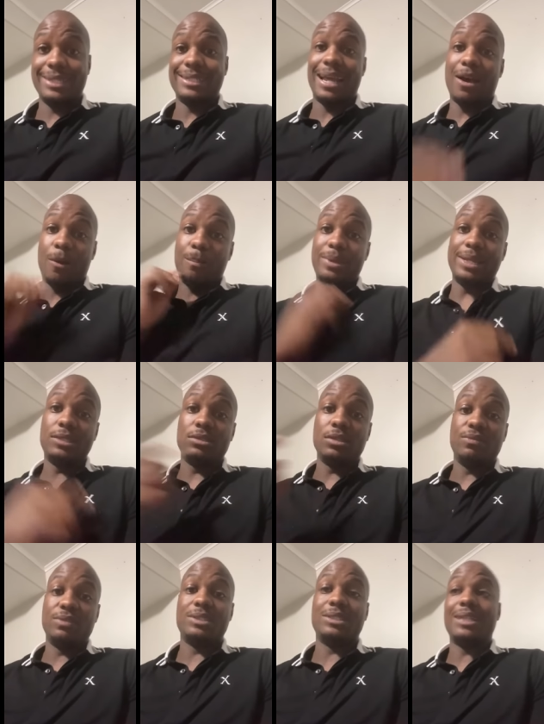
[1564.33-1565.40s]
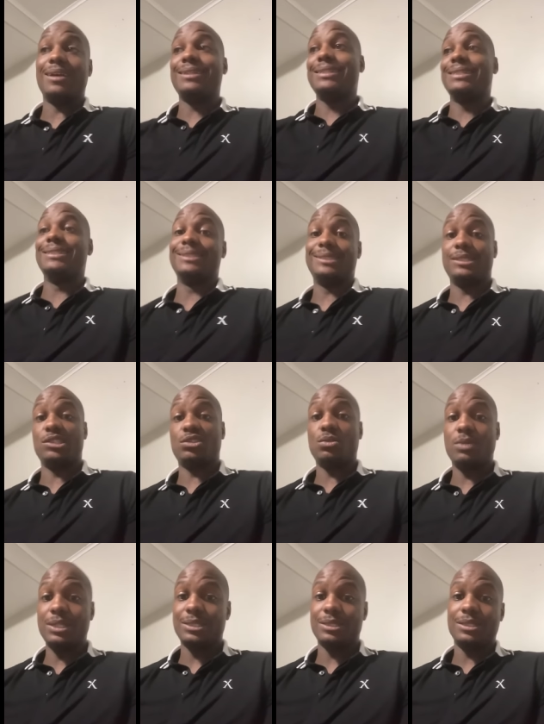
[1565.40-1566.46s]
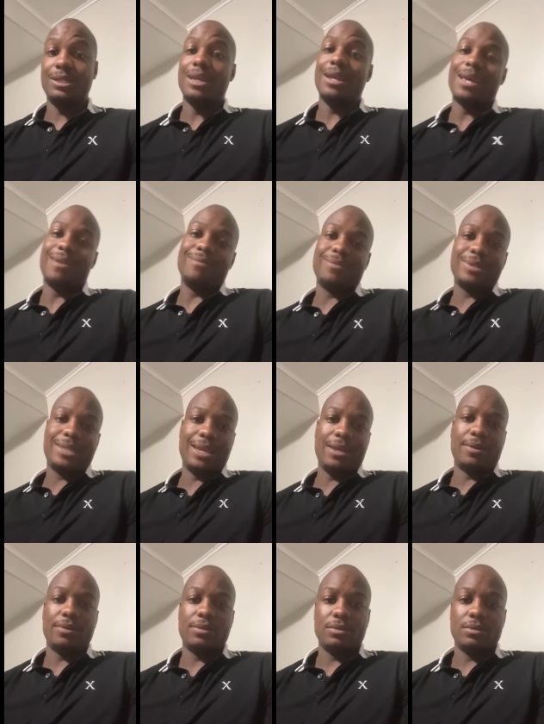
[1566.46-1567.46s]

Y'all play tough until y'all get in this situation. I don't care.